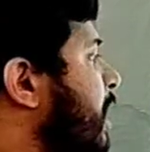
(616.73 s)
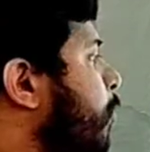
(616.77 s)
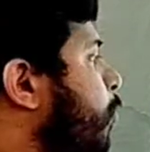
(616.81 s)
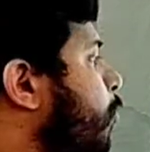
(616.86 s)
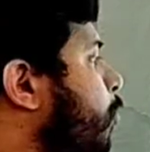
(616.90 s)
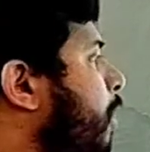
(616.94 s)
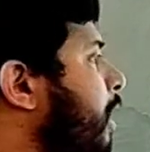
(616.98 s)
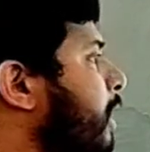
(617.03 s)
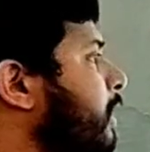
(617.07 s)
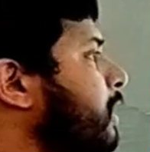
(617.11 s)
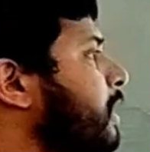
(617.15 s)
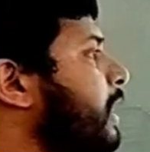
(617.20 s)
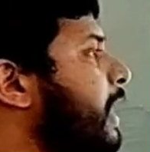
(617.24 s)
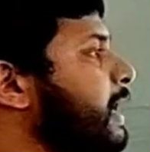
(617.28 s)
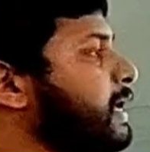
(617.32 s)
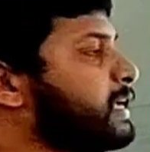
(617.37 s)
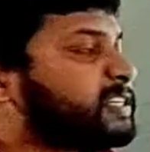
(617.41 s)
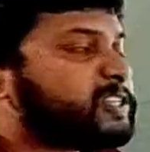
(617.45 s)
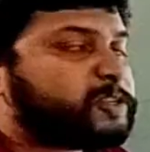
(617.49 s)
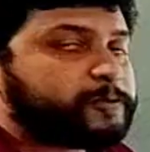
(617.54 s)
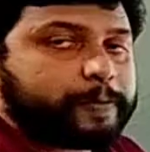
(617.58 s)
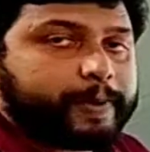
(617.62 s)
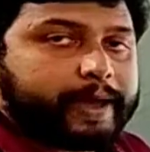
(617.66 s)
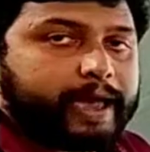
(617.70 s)
one
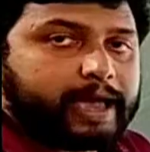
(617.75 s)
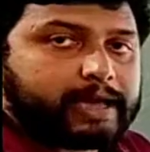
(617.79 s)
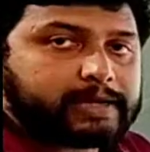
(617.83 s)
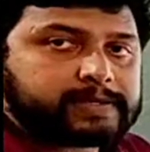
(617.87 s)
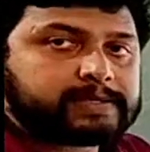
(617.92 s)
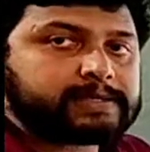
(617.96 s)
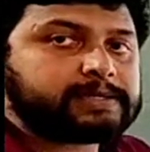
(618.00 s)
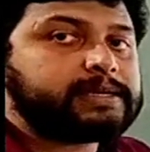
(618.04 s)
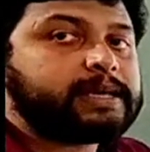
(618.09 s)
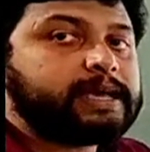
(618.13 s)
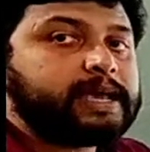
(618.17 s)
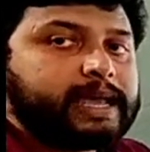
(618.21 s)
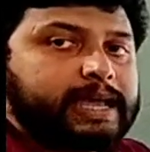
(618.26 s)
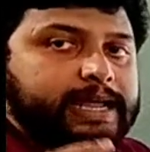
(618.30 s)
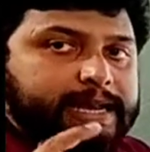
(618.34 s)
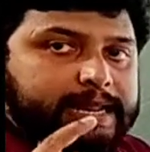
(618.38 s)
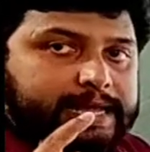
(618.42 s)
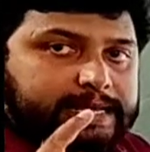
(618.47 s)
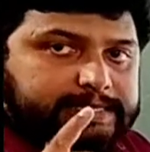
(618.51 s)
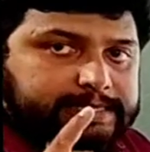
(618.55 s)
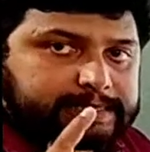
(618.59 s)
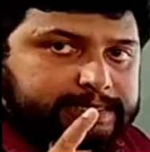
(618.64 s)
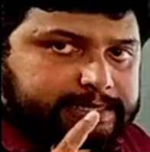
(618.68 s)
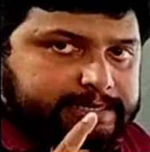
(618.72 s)
line space, it
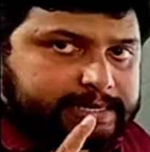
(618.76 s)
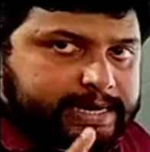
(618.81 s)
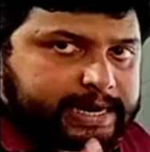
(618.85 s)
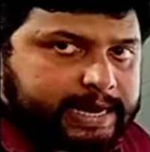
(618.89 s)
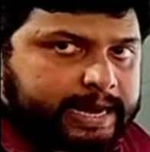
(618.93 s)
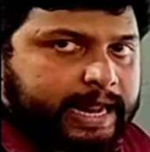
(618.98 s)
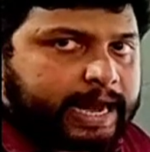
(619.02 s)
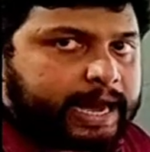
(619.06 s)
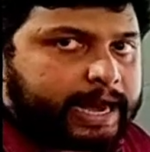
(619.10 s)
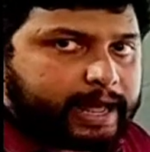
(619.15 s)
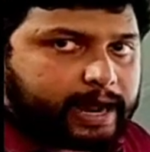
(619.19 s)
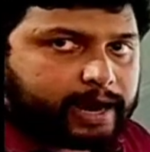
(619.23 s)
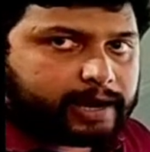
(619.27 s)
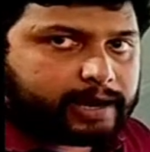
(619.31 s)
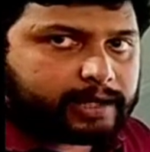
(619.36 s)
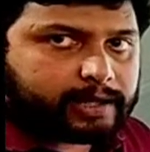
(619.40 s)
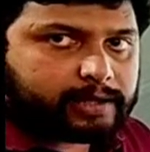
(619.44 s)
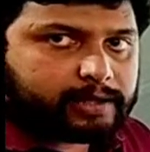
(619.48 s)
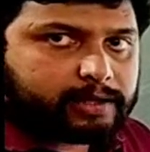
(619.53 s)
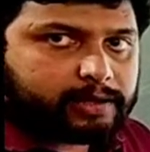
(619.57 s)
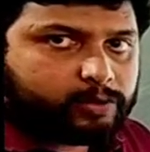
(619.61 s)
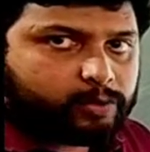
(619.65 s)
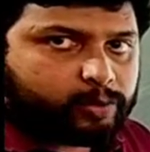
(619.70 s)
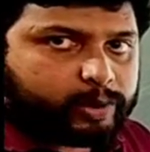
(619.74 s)
is
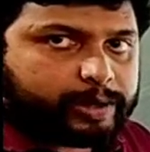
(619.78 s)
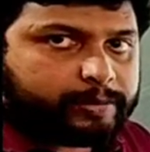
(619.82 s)
needed.